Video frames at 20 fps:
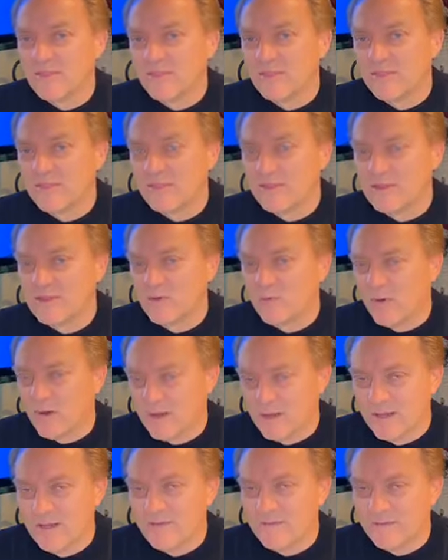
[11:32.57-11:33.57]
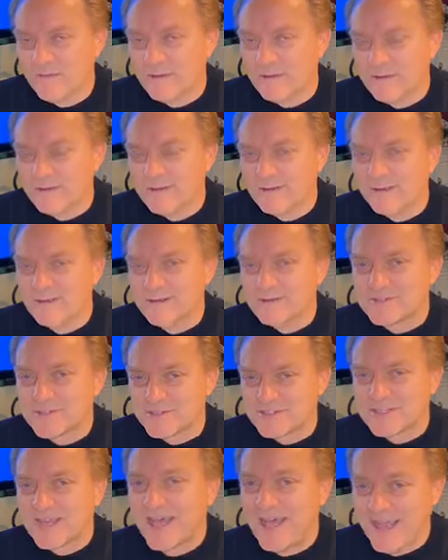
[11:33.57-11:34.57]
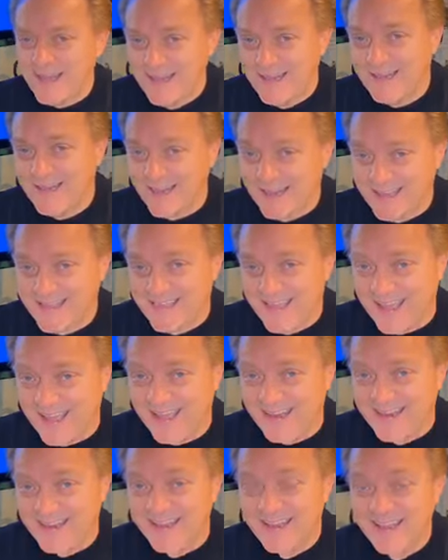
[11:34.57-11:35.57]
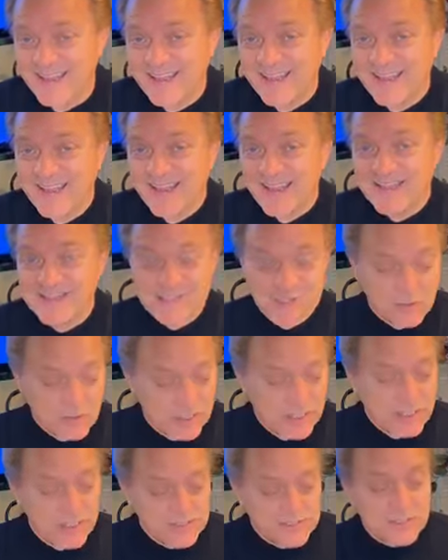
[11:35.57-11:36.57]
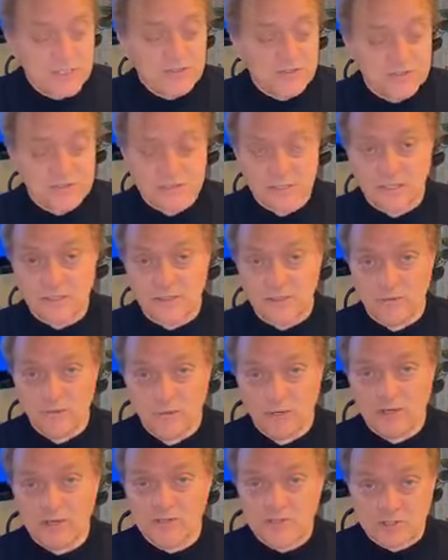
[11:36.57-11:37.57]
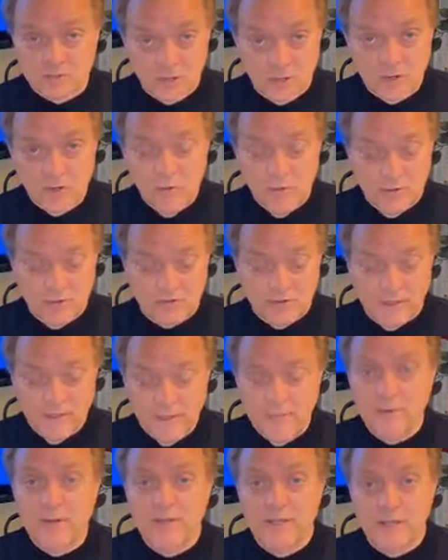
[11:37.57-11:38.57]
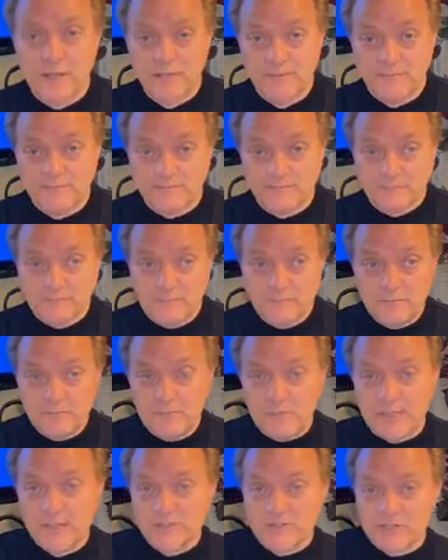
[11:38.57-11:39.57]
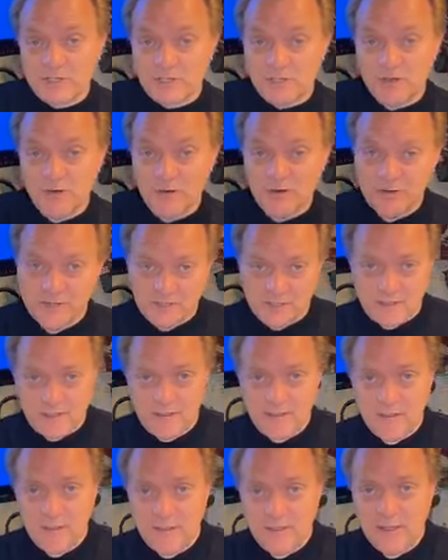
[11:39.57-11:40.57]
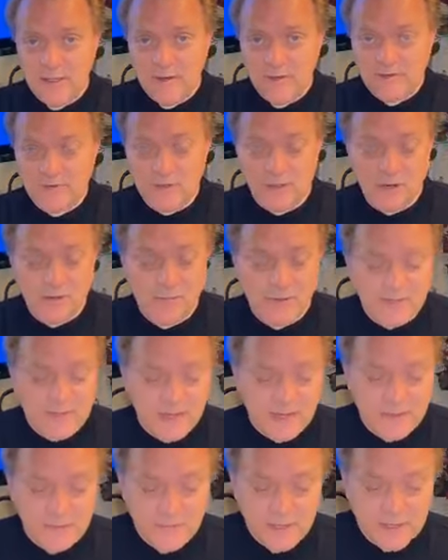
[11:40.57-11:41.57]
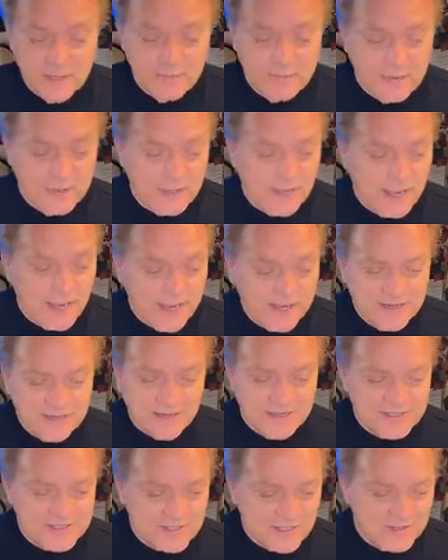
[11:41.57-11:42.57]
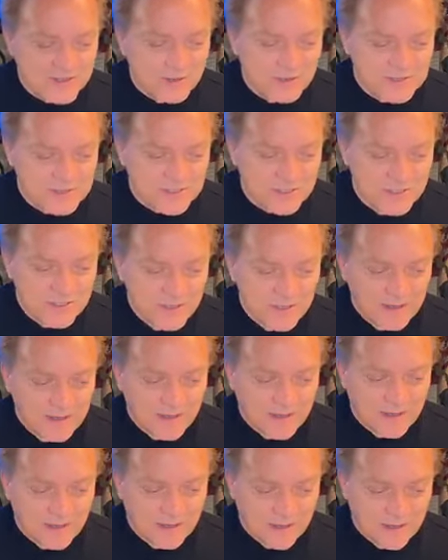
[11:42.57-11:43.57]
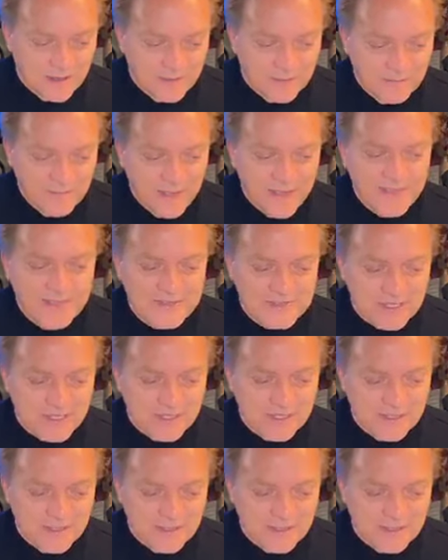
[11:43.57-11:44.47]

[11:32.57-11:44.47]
do you want to live in a society like that? And so it is interesting. We're going to struggle with liberty and security. And we'll talk about that in a minute. But I just thought that was amazing.